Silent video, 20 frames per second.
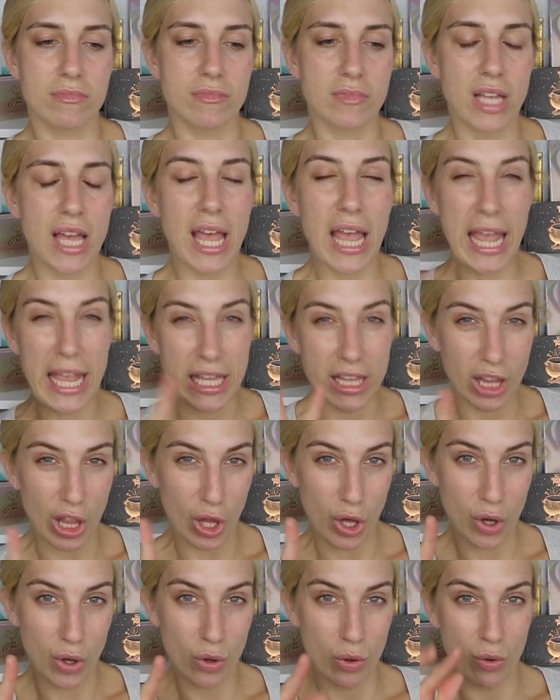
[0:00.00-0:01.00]

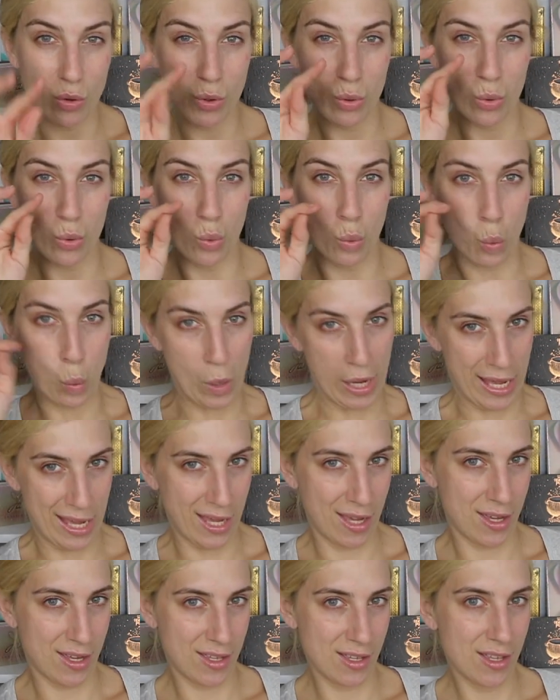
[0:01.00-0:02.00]
halo
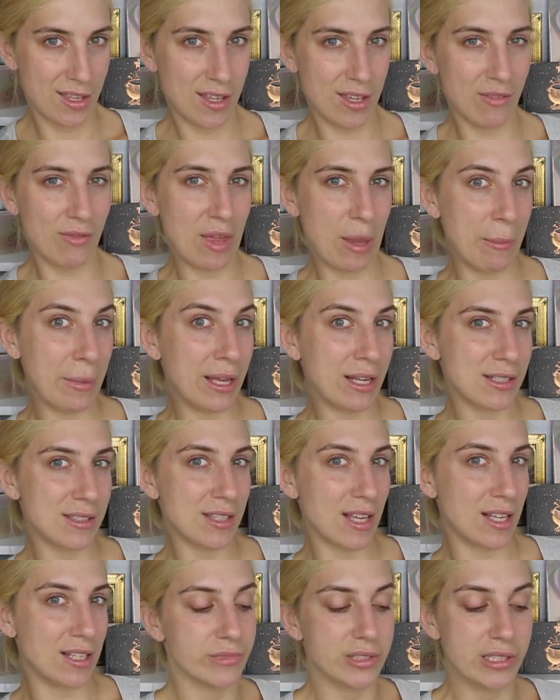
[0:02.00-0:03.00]
wing, if that makes
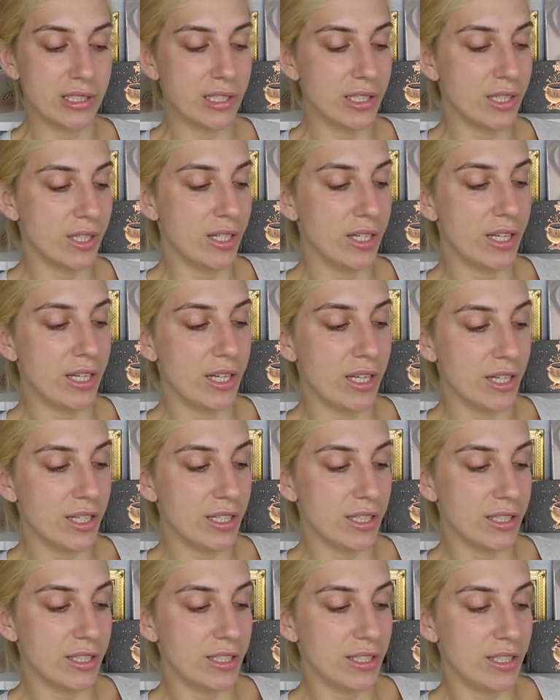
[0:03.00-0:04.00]
sense.
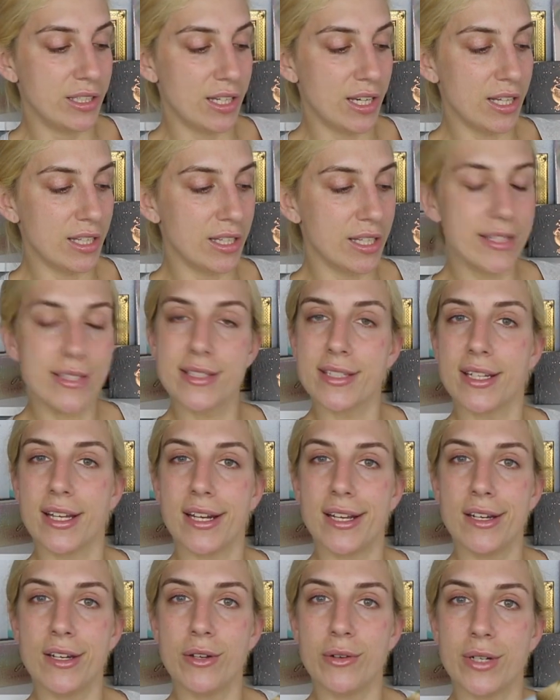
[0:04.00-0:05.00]
Yeah, let's get
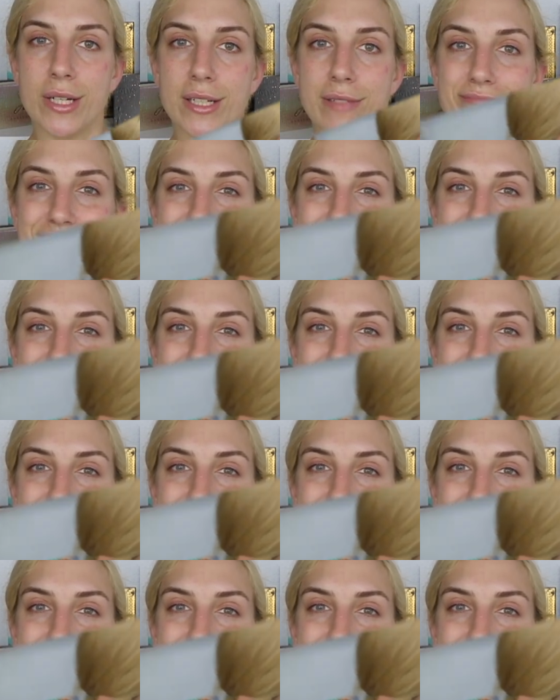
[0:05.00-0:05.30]
into it.